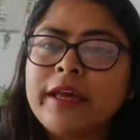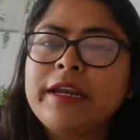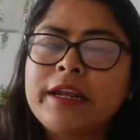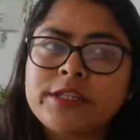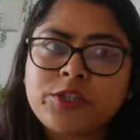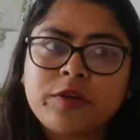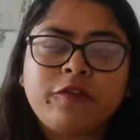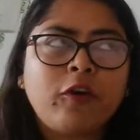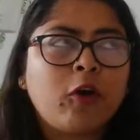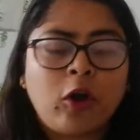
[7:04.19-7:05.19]
the industry
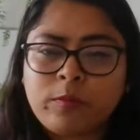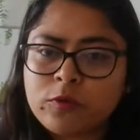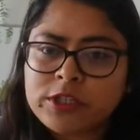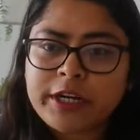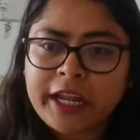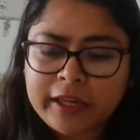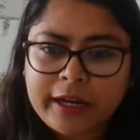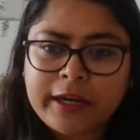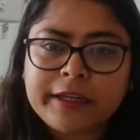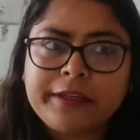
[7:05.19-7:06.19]
for almost a decade,